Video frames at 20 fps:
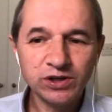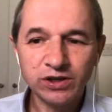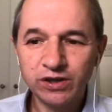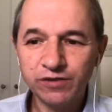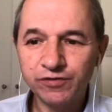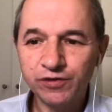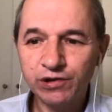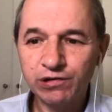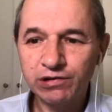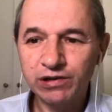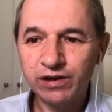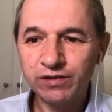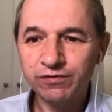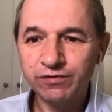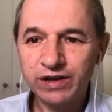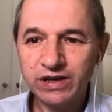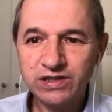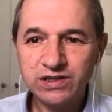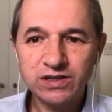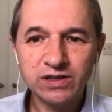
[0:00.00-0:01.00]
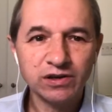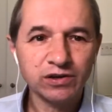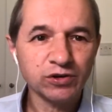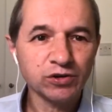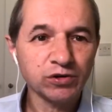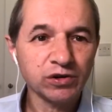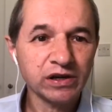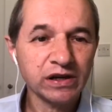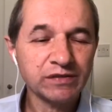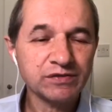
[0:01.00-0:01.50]
And if you're an investor,
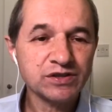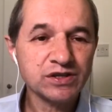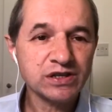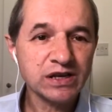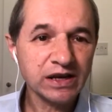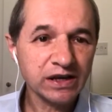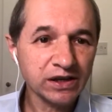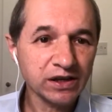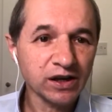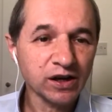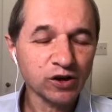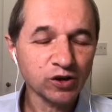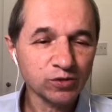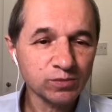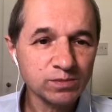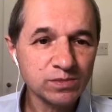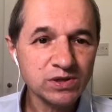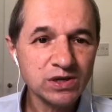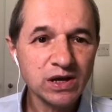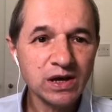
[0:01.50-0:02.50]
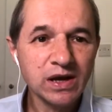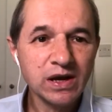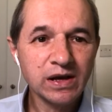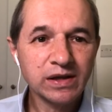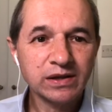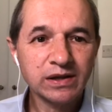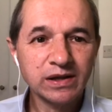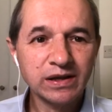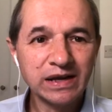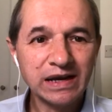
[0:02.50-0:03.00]
you have second homes,
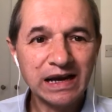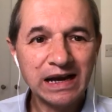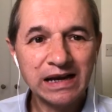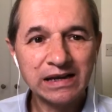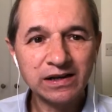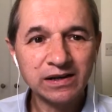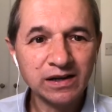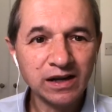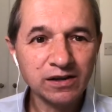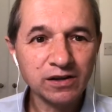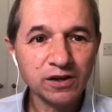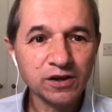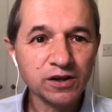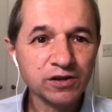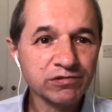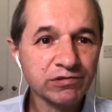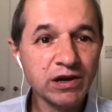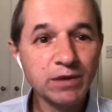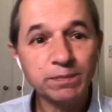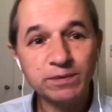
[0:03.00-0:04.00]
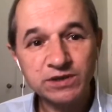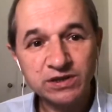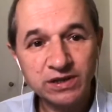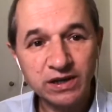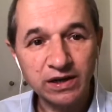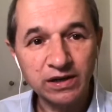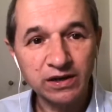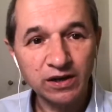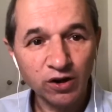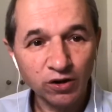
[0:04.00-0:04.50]
then they add another three
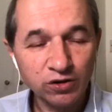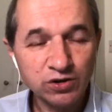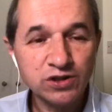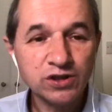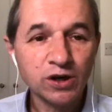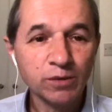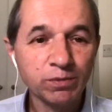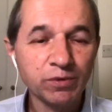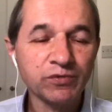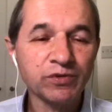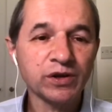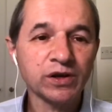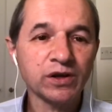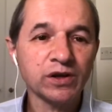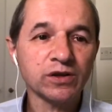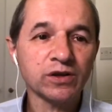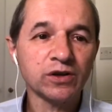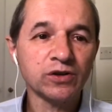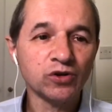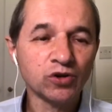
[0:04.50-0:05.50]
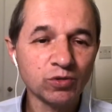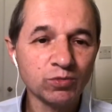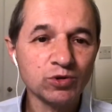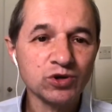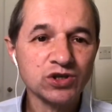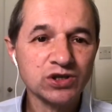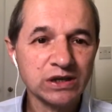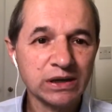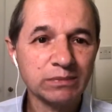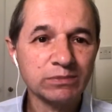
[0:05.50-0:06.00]
percent on top of the, the normal
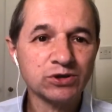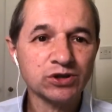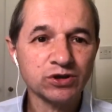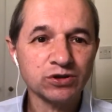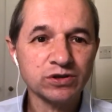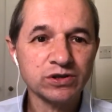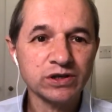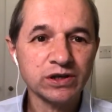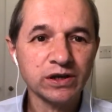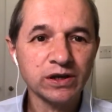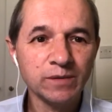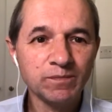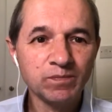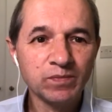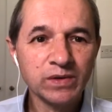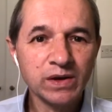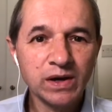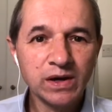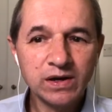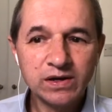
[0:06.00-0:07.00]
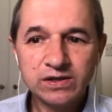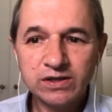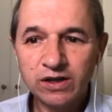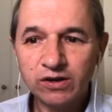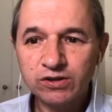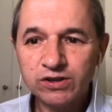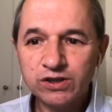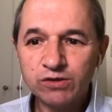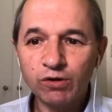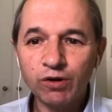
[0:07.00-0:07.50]
stamp duty.
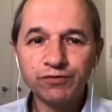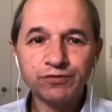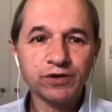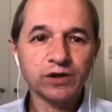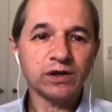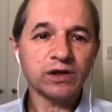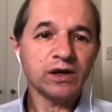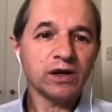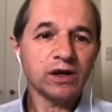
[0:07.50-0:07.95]
So, so often,